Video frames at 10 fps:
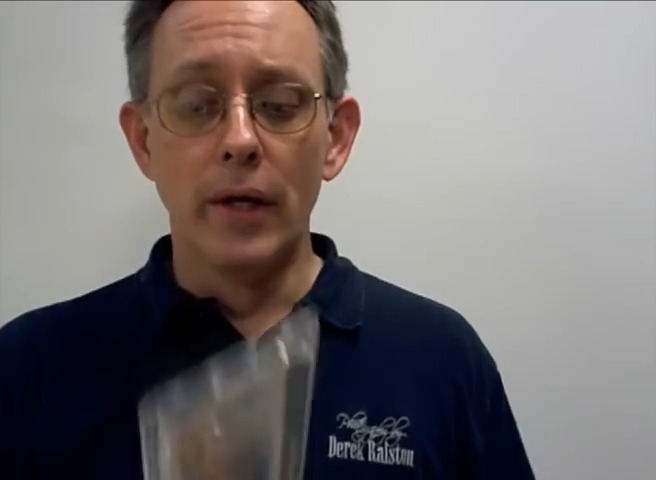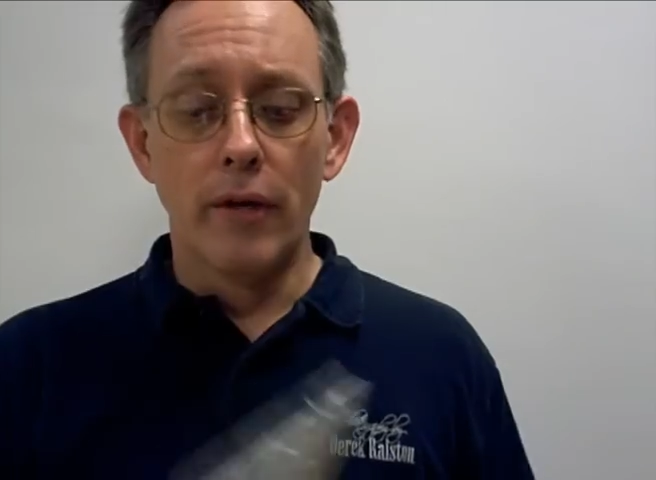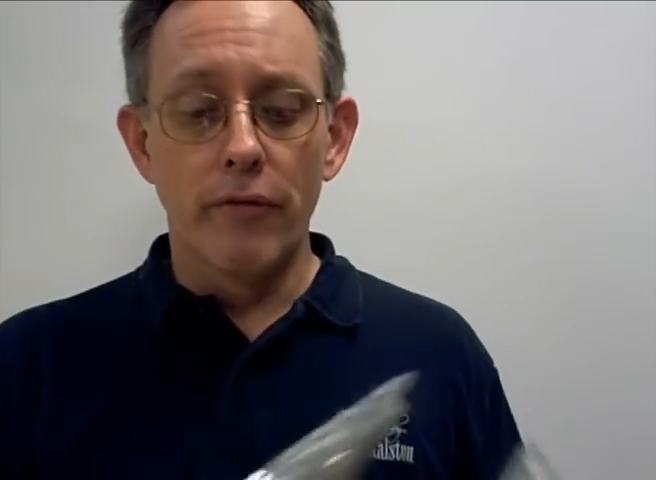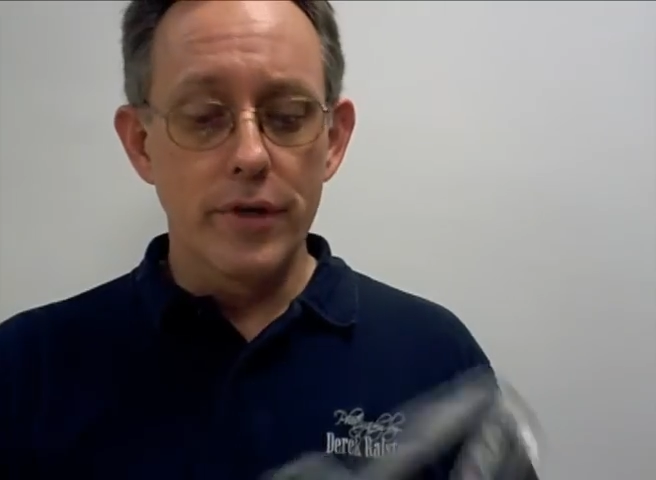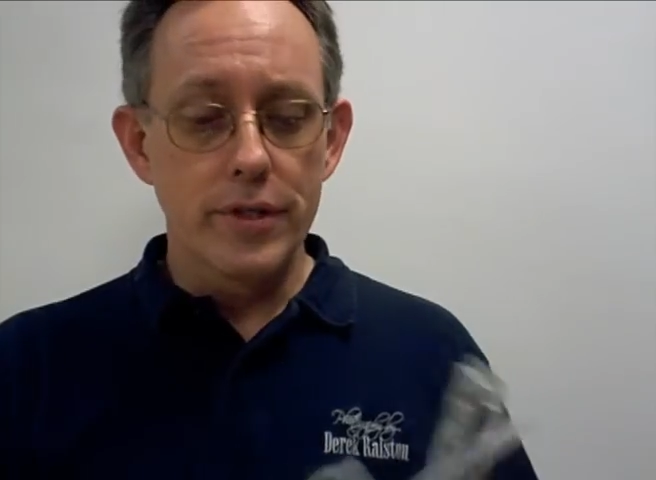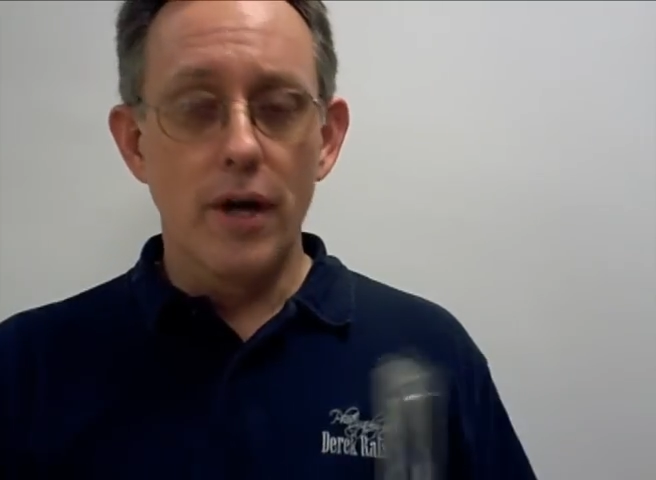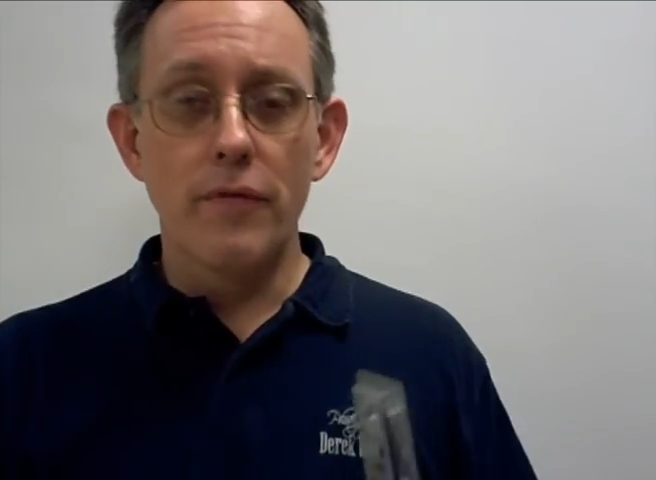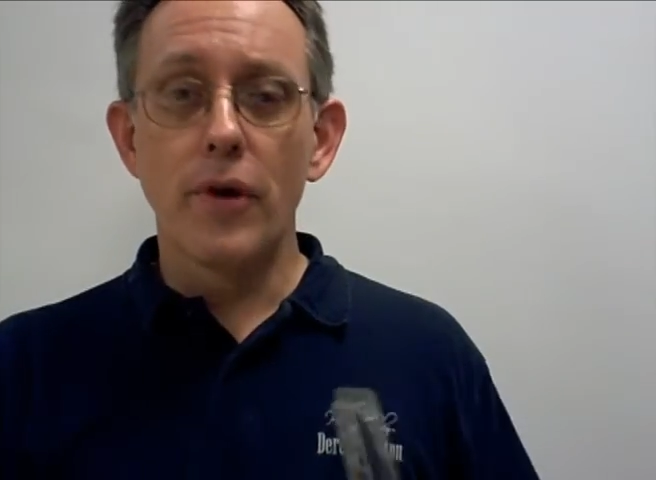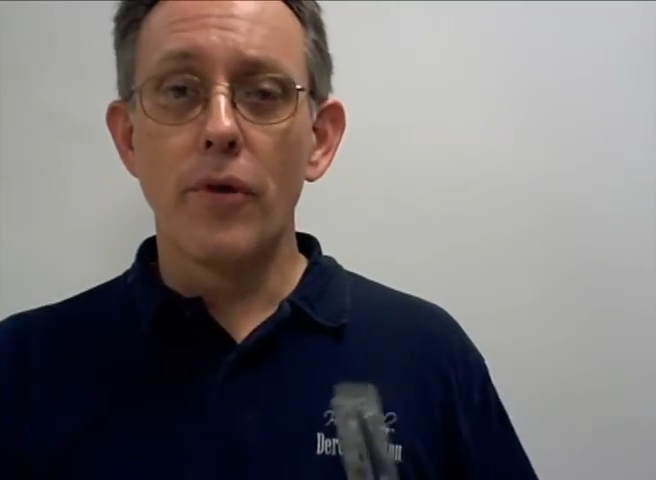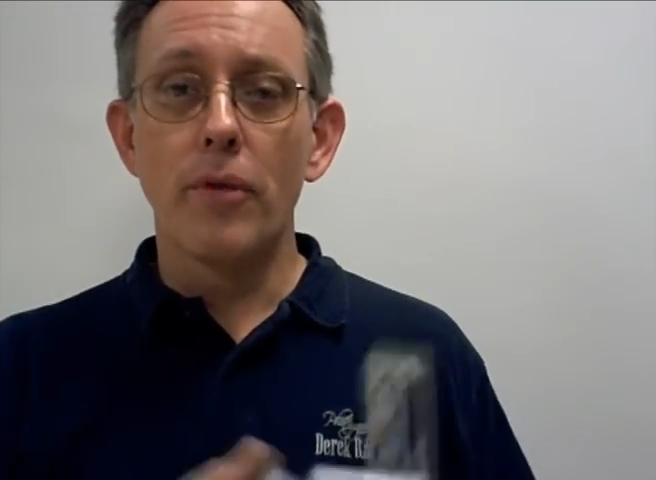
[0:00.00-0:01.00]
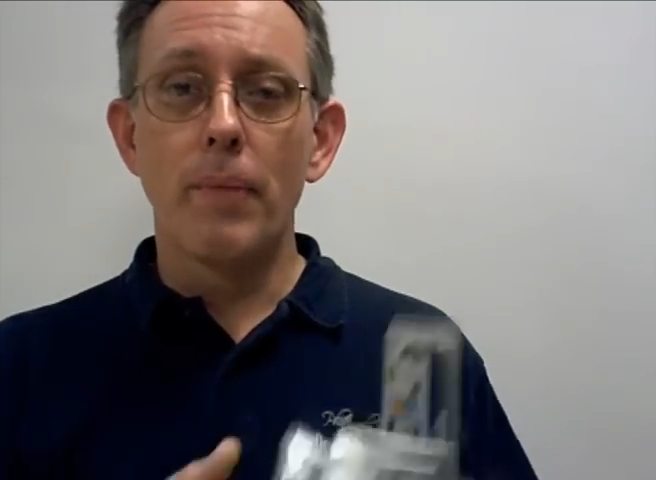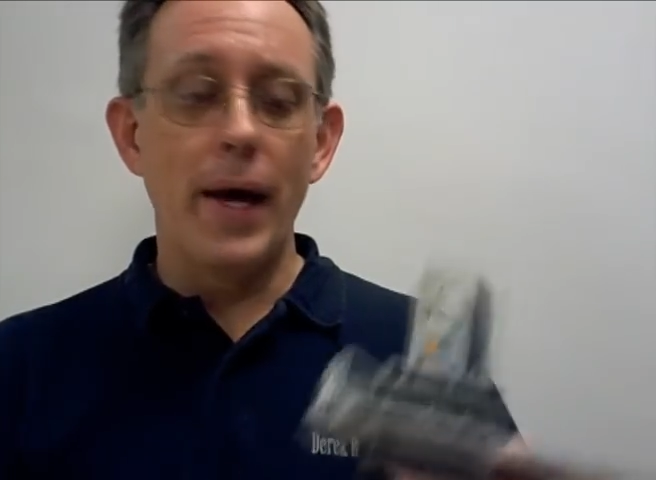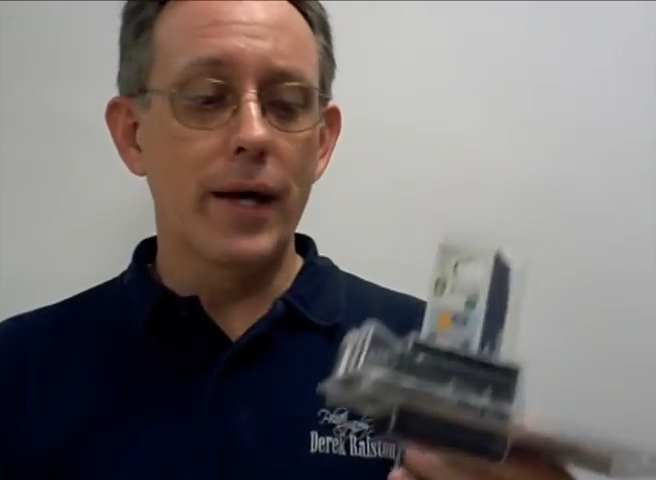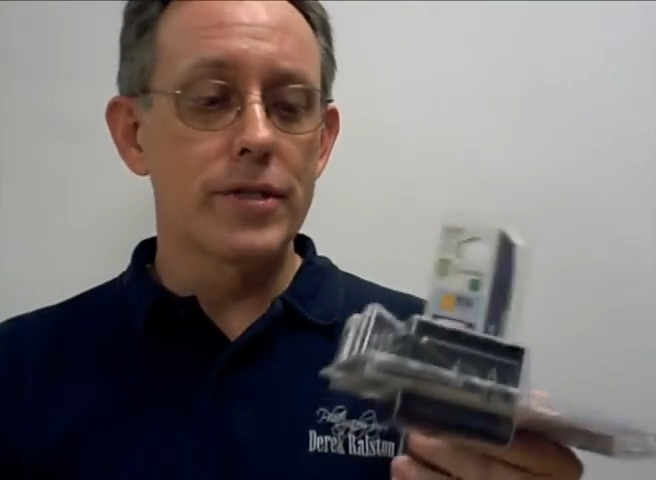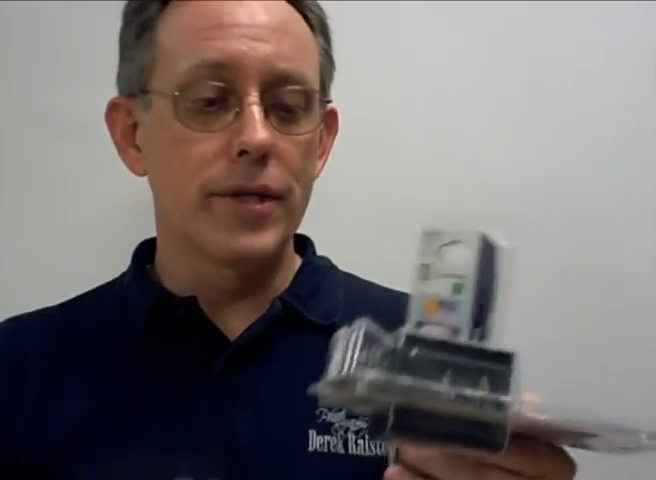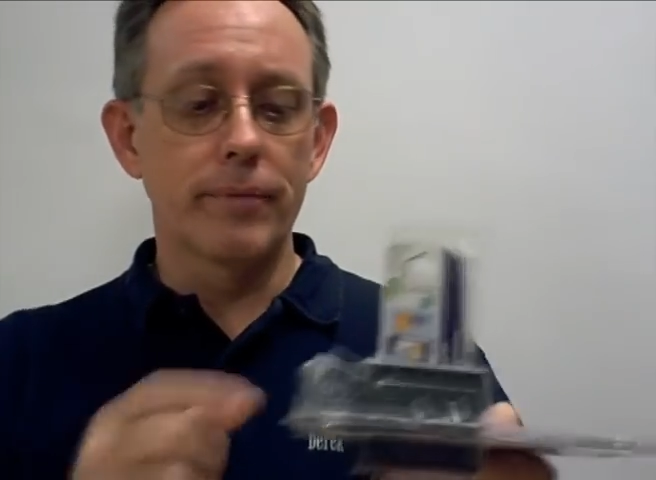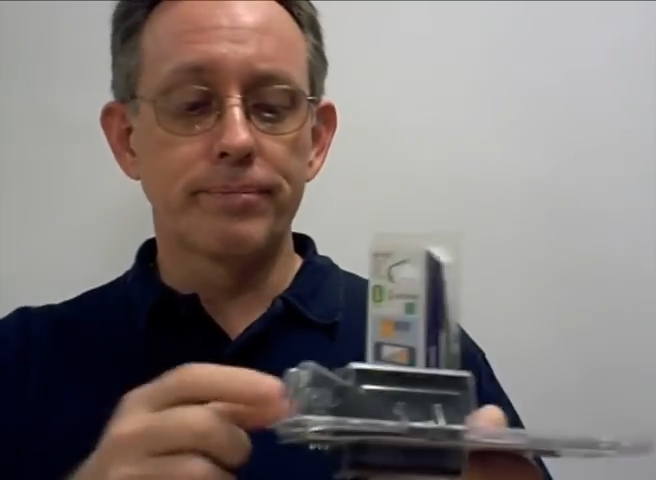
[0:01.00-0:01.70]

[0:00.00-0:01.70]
First off, go to the packaging.